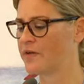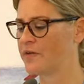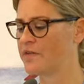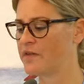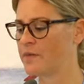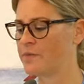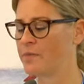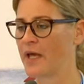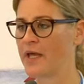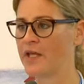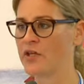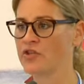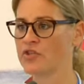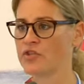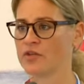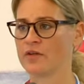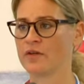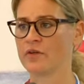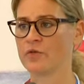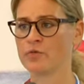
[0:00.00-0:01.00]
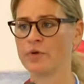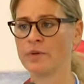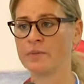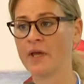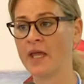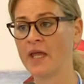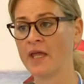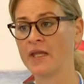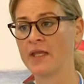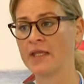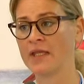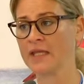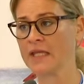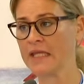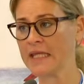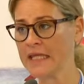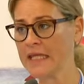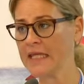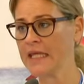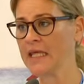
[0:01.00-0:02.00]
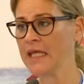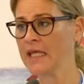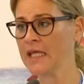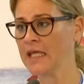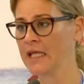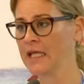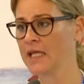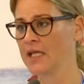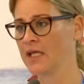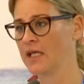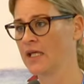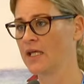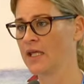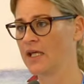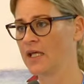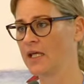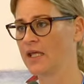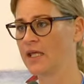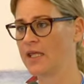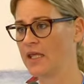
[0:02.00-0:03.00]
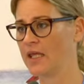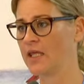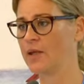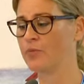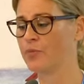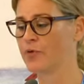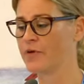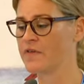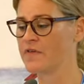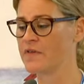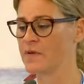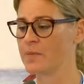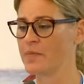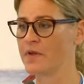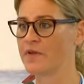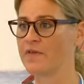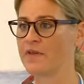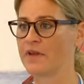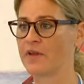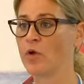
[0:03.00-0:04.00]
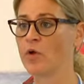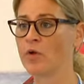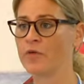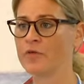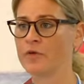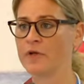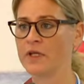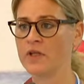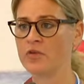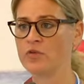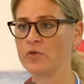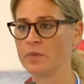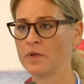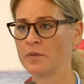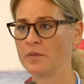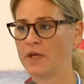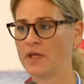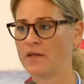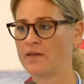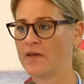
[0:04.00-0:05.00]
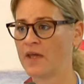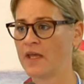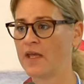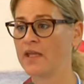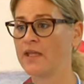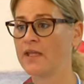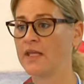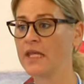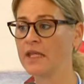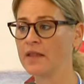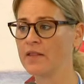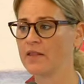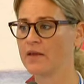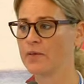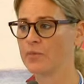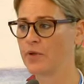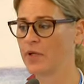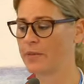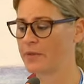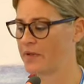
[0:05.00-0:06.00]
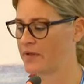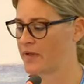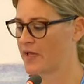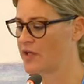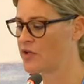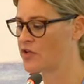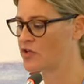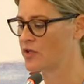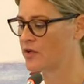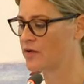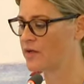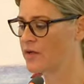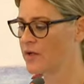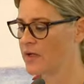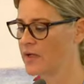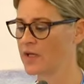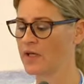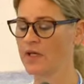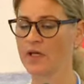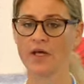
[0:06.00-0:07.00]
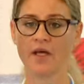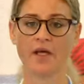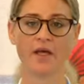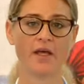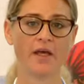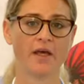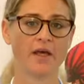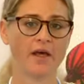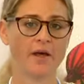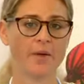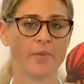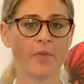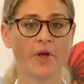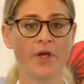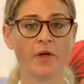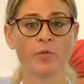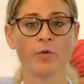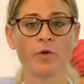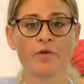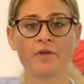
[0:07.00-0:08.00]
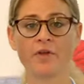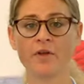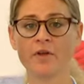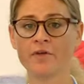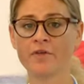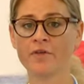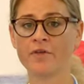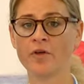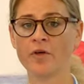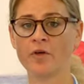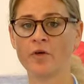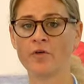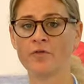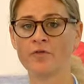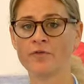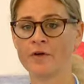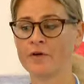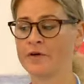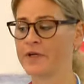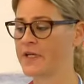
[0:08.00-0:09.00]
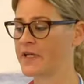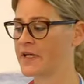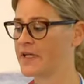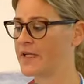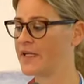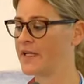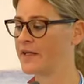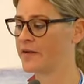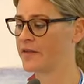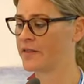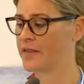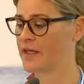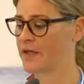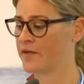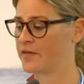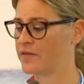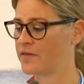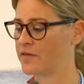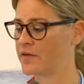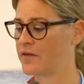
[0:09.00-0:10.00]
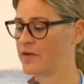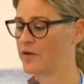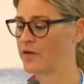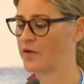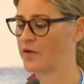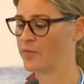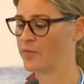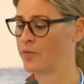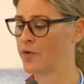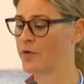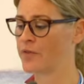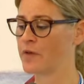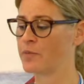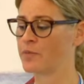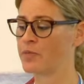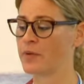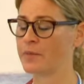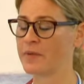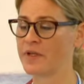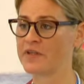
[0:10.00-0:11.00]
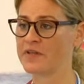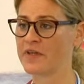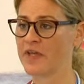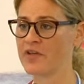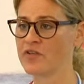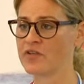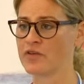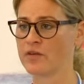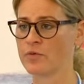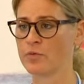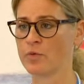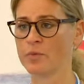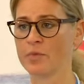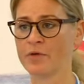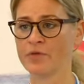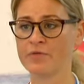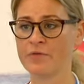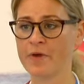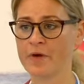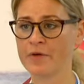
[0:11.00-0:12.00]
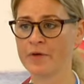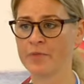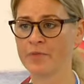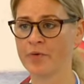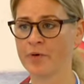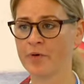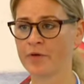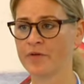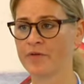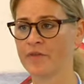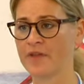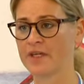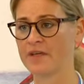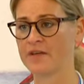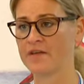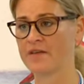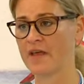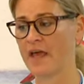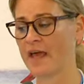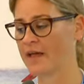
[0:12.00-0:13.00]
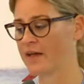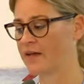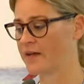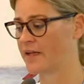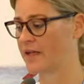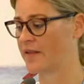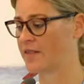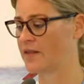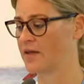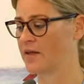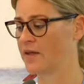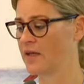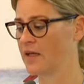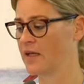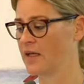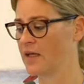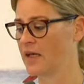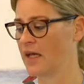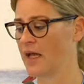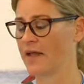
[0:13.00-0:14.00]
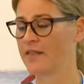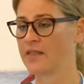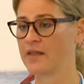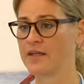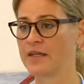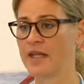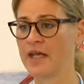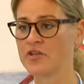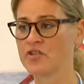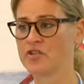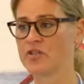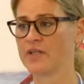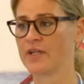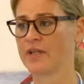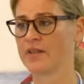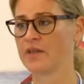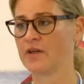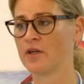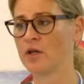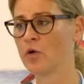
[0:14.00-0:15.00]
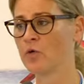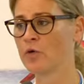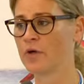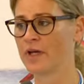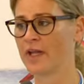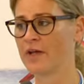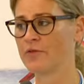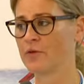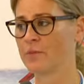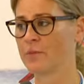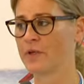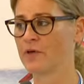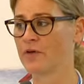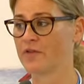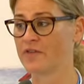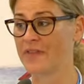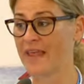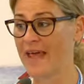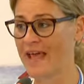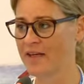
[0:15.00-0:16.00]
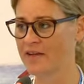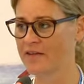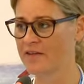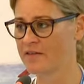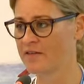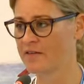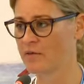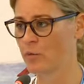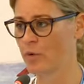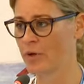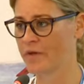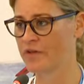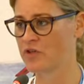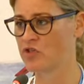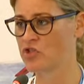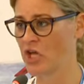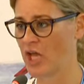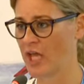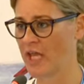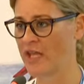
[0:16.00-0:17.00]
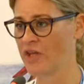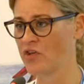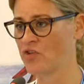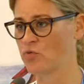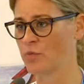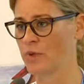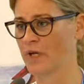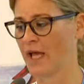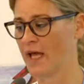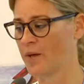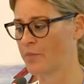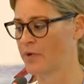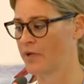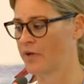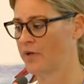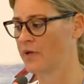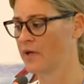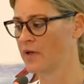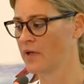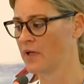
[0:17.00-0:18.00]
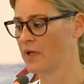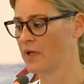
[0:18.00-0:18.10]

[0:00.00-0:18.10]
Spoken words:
participation remain key principles that also need to be maintained in the implementation. It was also very clear that for the implementation, it will be very important that it's anchored at the national, at the local level, because that is where the change will happen.